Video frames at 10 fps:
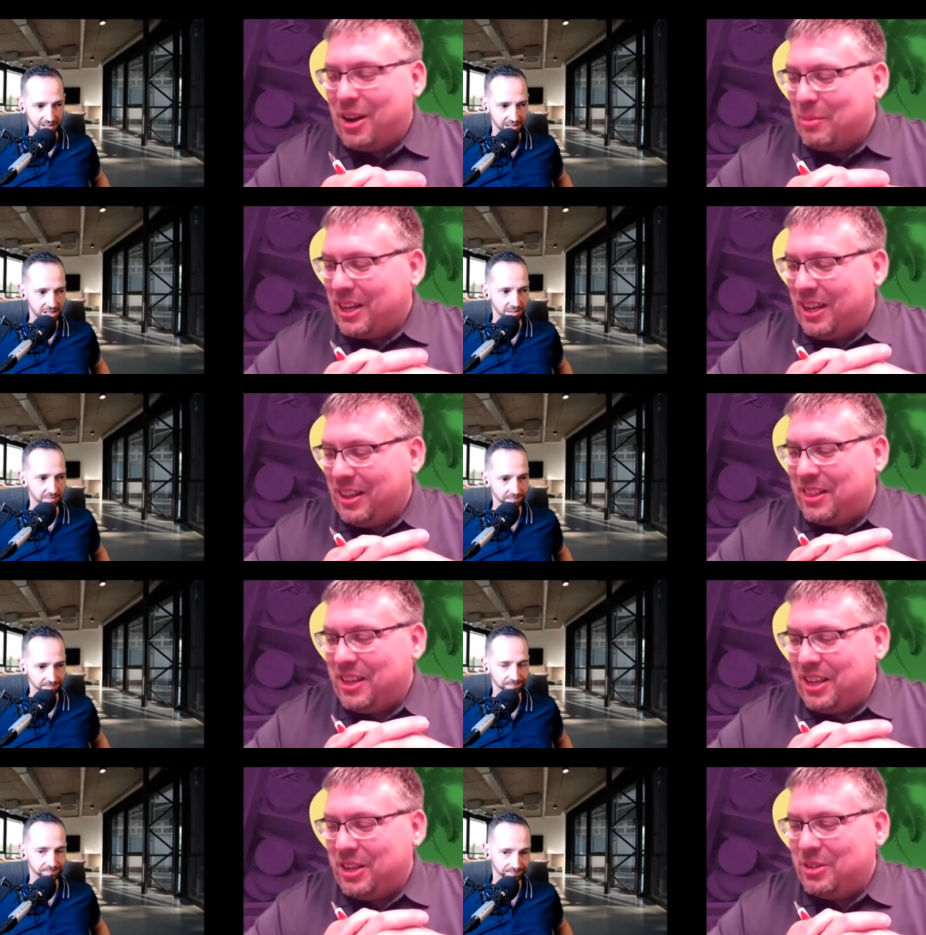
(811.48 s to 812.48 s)
Speaker 1: now, Mikkel, yeah. I
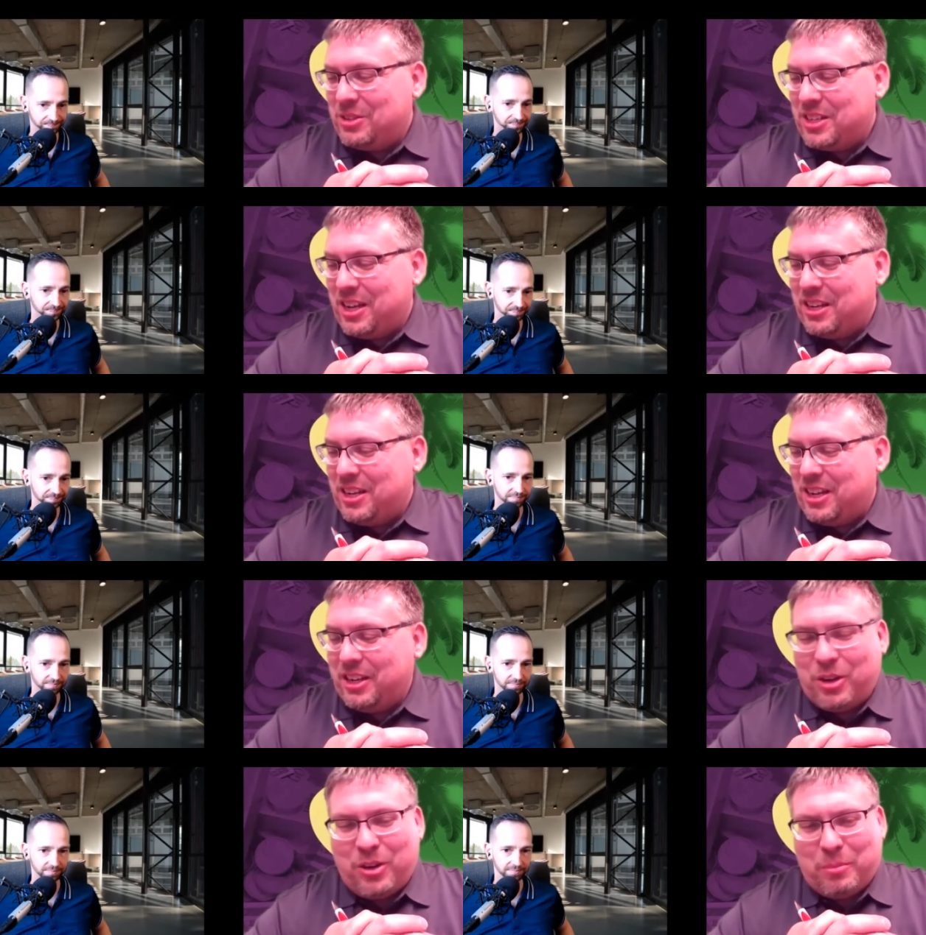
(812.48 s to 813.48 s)
think you said uh,
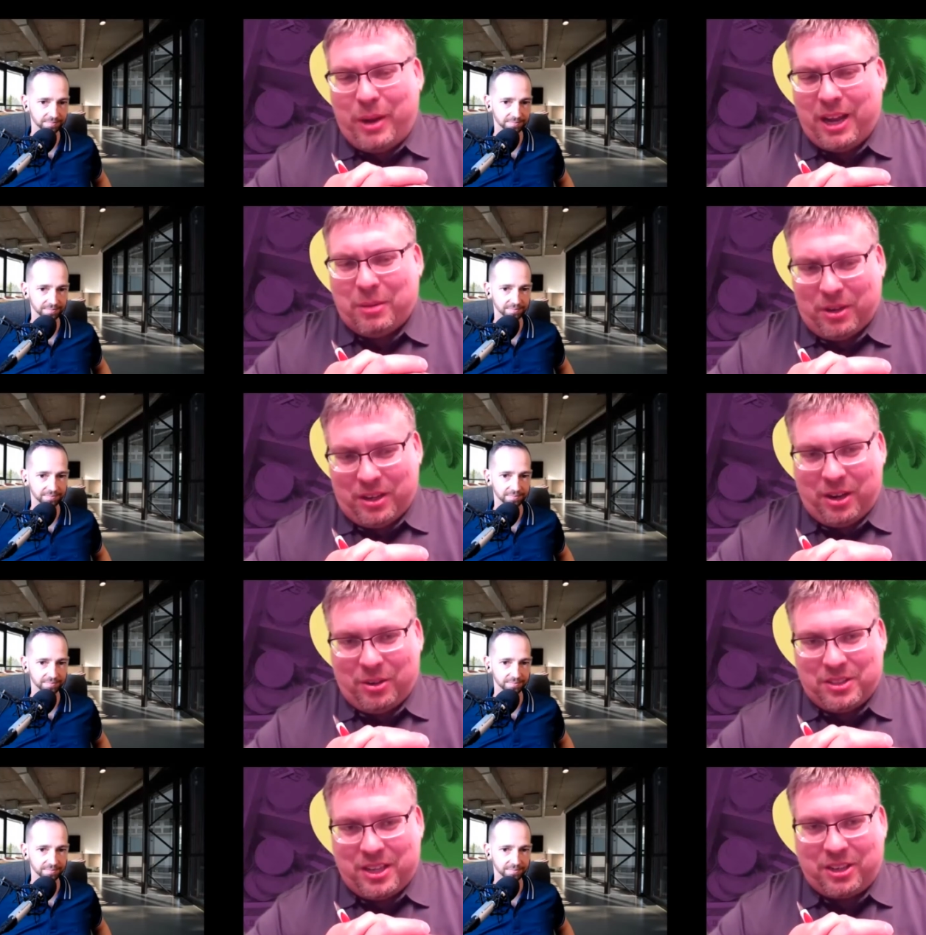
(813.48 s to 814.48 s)
you're in Panama
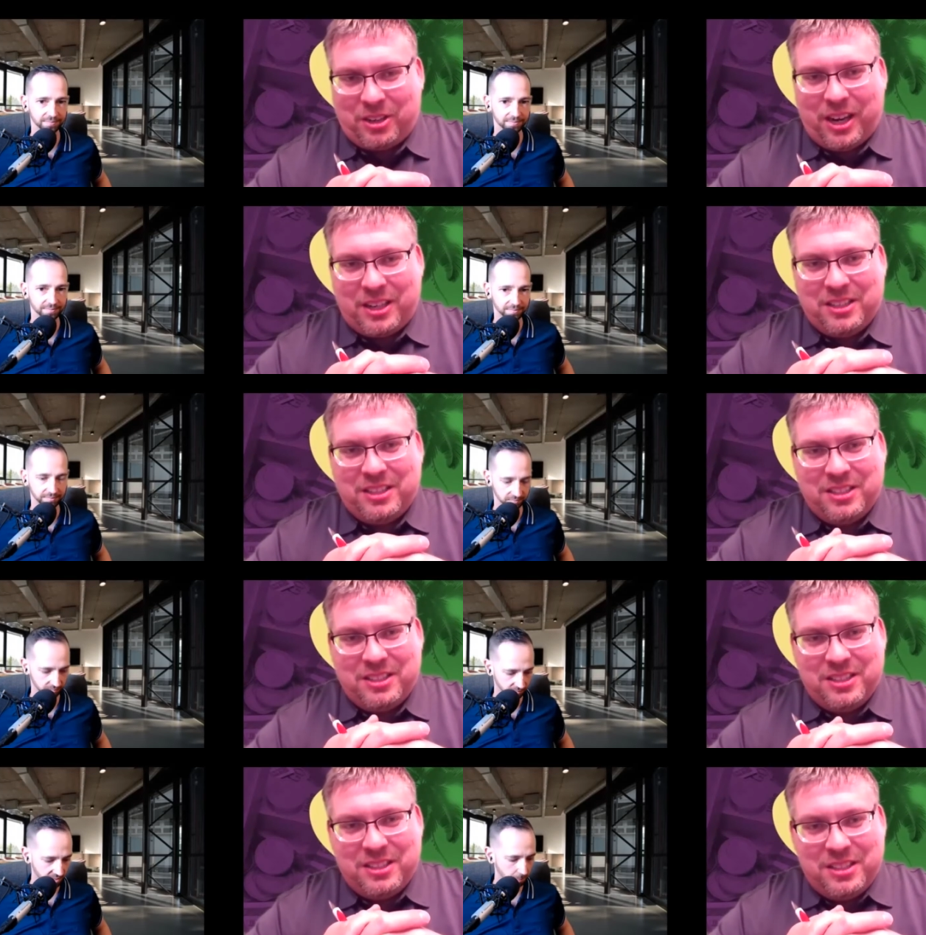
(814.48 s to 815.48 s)
now. Is that correct?
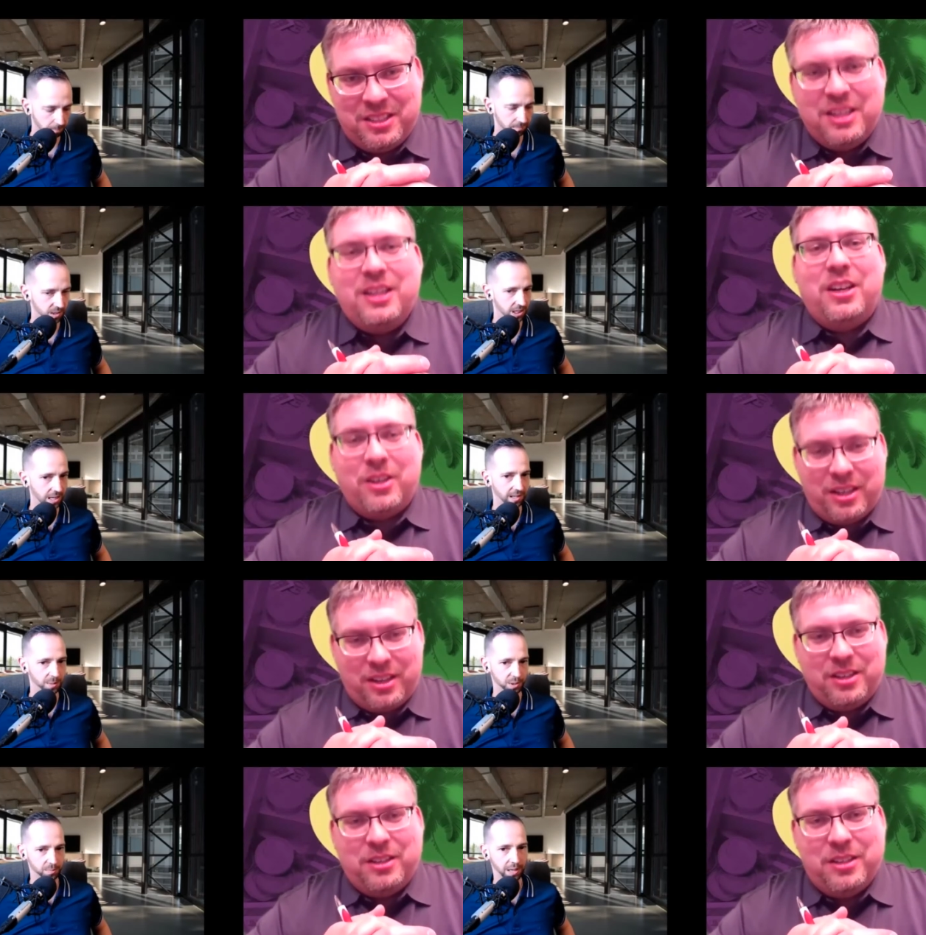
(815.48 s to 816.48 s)
Speaker 2: Yep. Today okay.
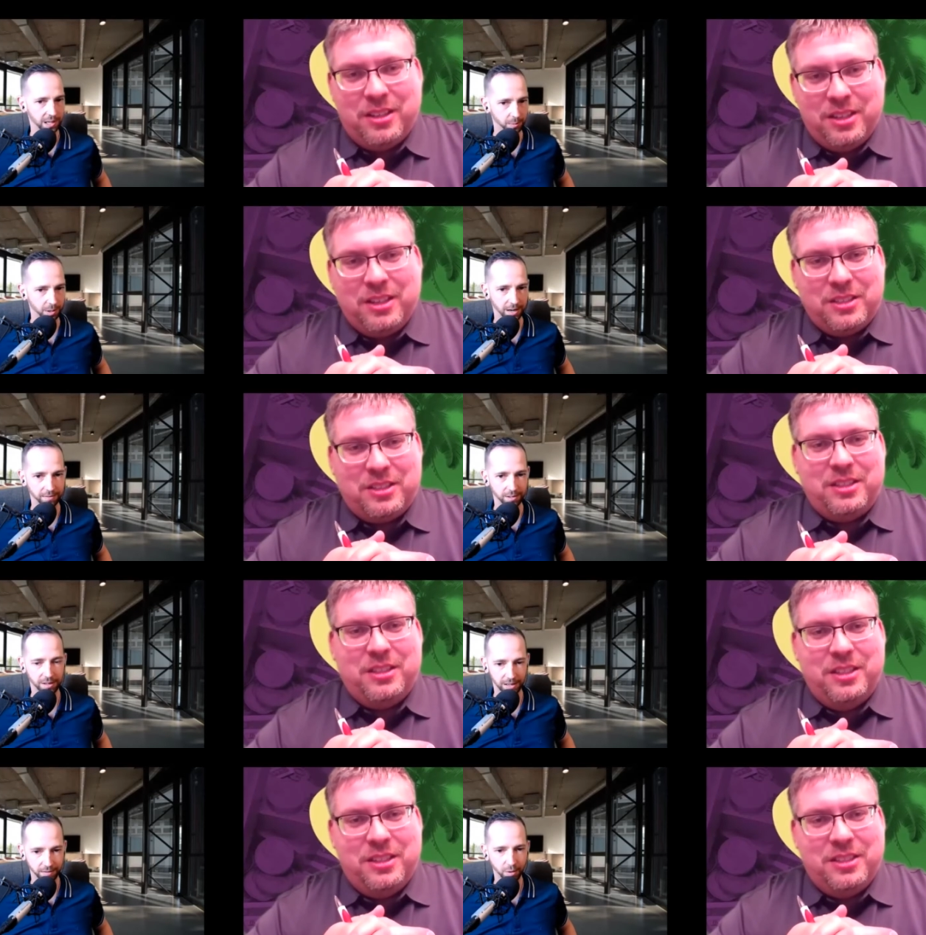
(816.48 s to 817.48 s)
I'm in Panama. I have a
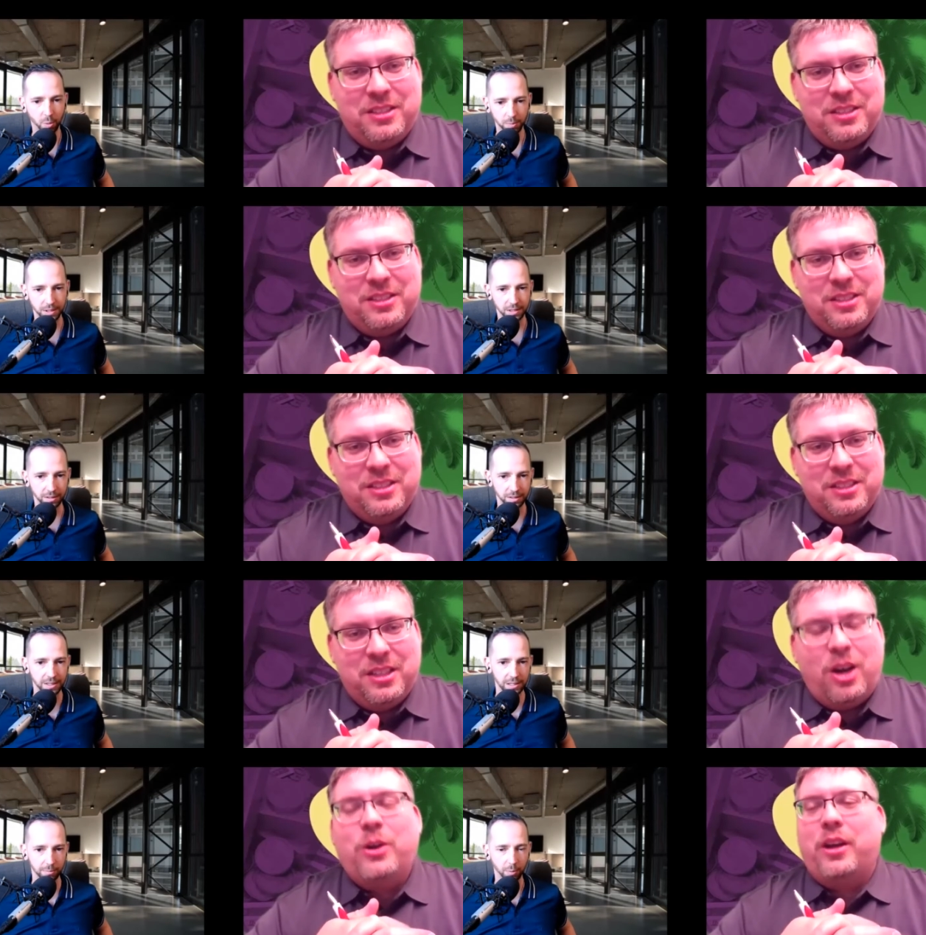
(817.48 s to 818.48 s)
I have a home here.
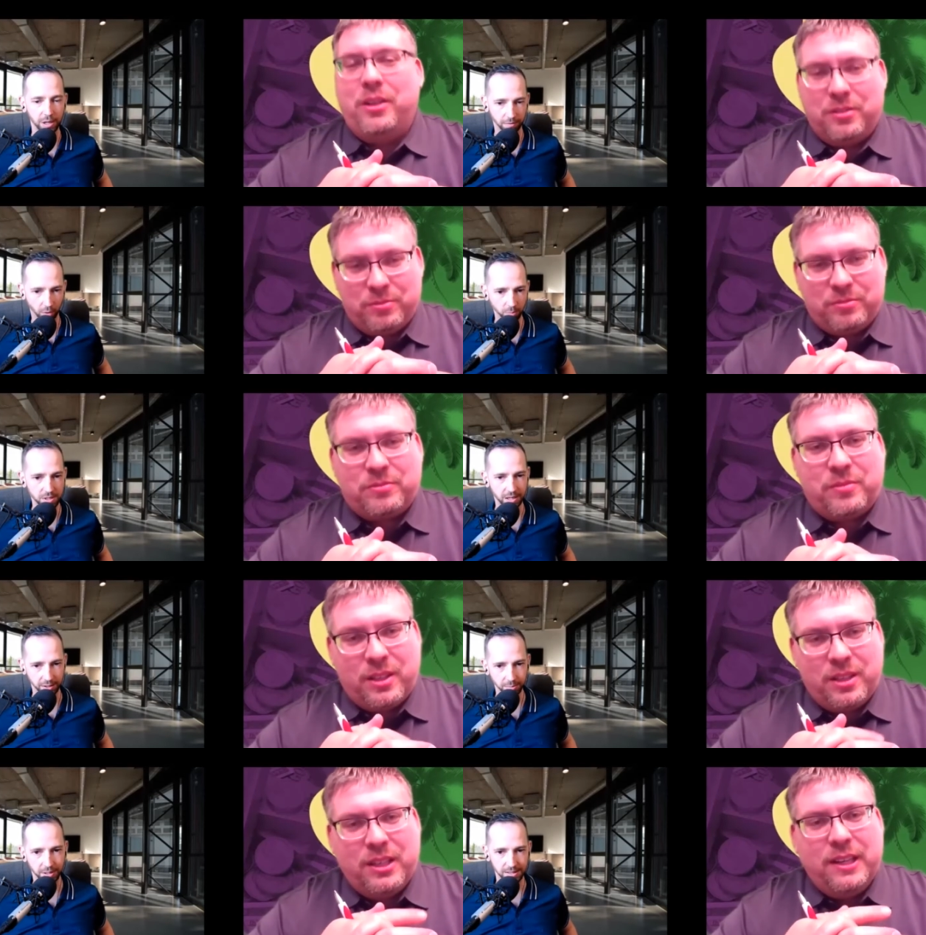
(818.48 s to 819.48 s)
Okay. We have homes in
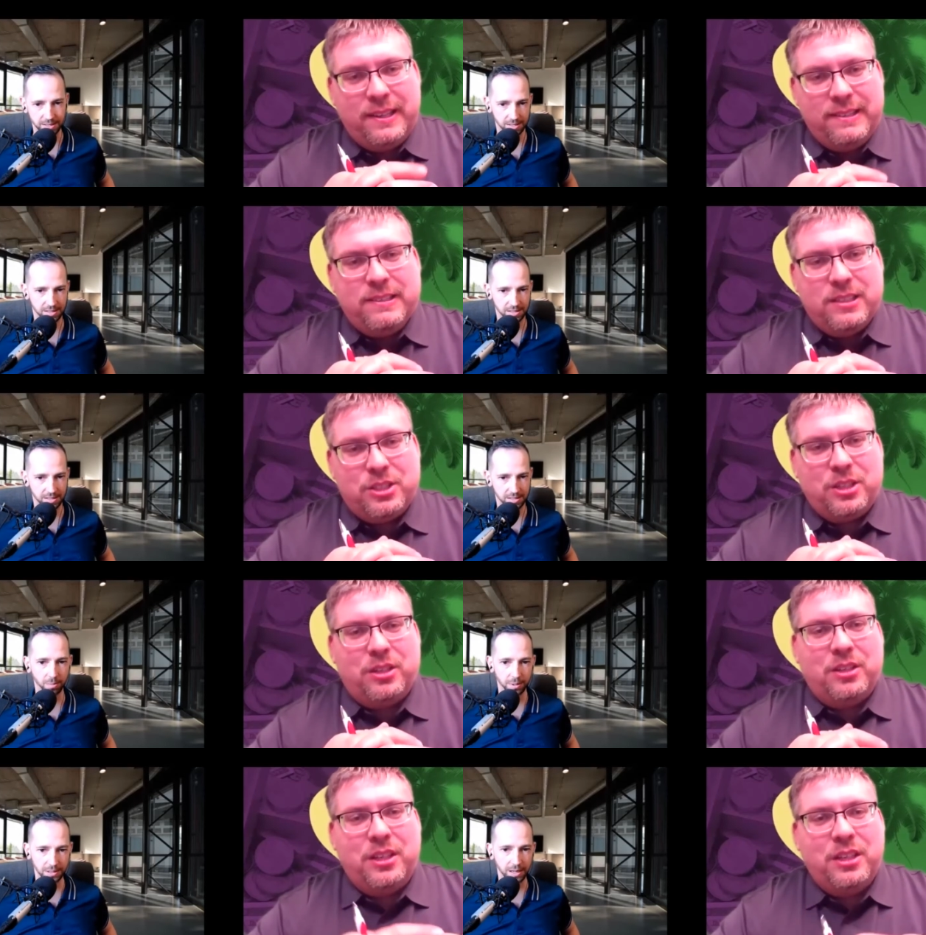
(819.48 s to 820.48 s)
other places as well.
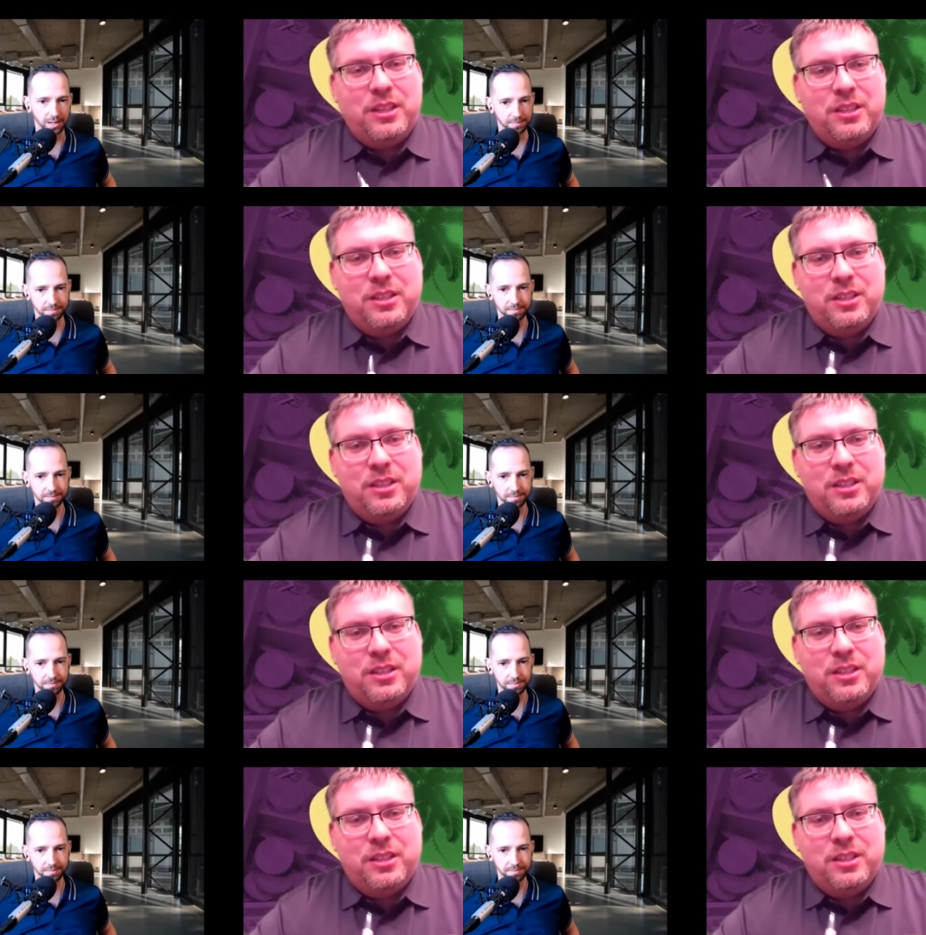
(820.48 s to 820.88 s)
Sure. Yeah, I